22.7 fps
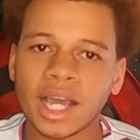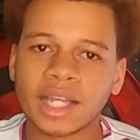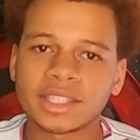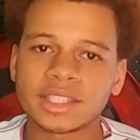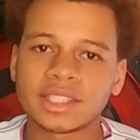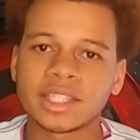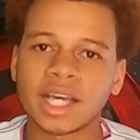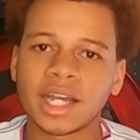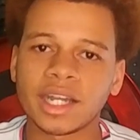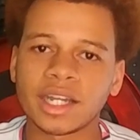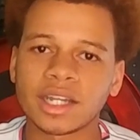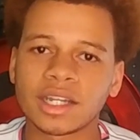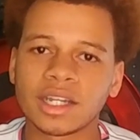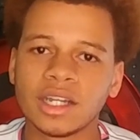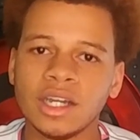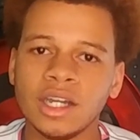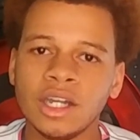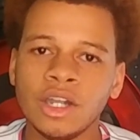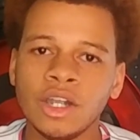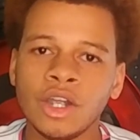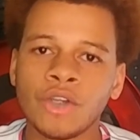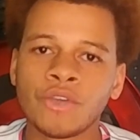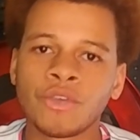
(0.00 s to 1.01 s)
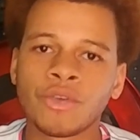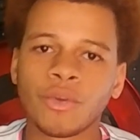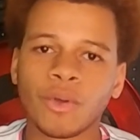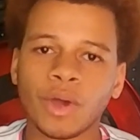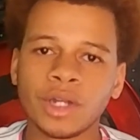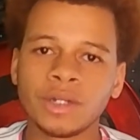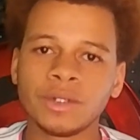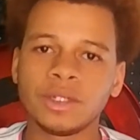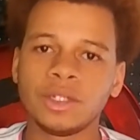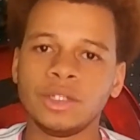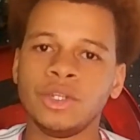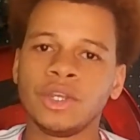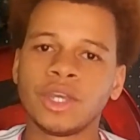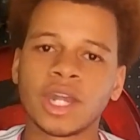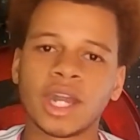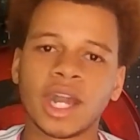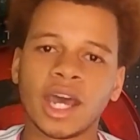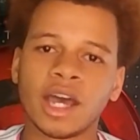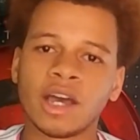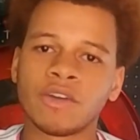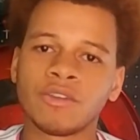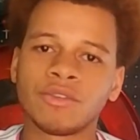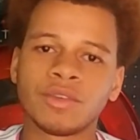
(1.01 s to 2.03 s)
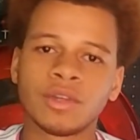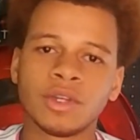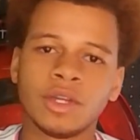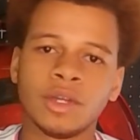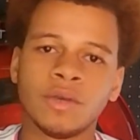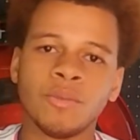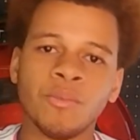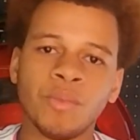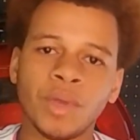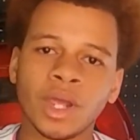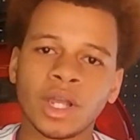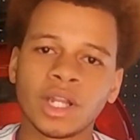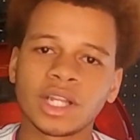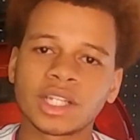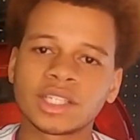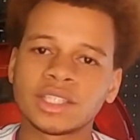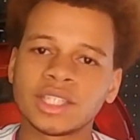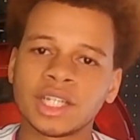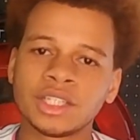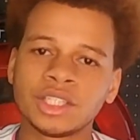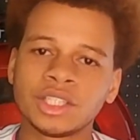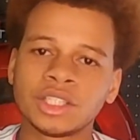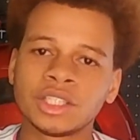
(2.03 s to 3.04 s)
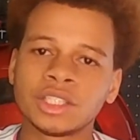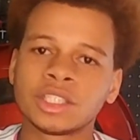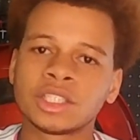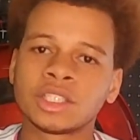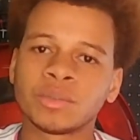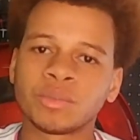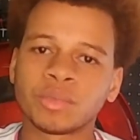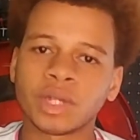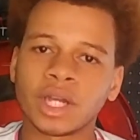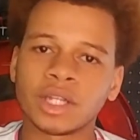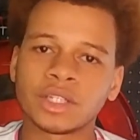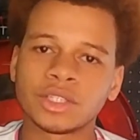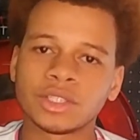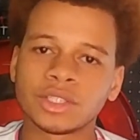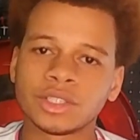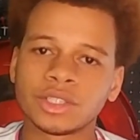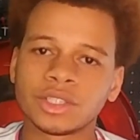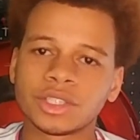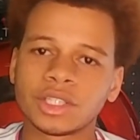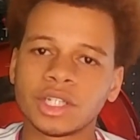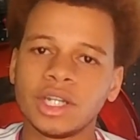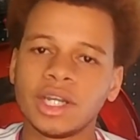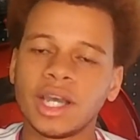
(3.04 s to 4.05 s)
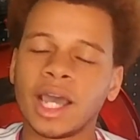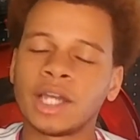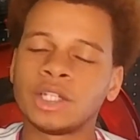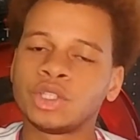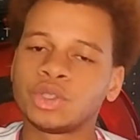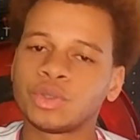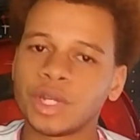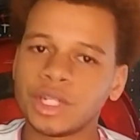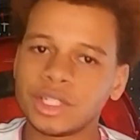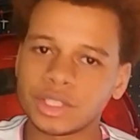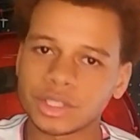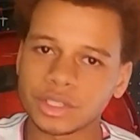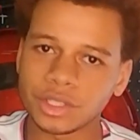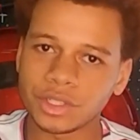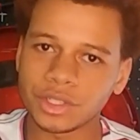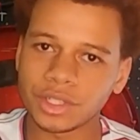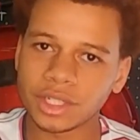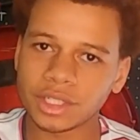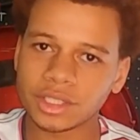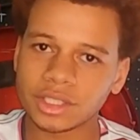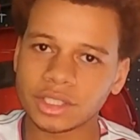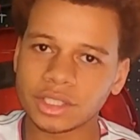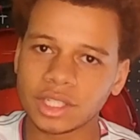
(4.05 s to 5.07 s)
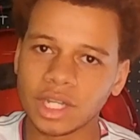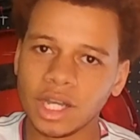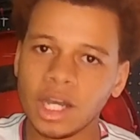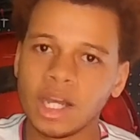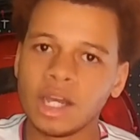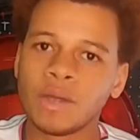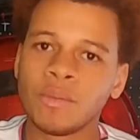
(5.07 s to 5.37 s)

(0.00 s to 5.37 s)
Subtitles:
aesthetic. For one, you can have barrel extensions, suppressors, and tracer units.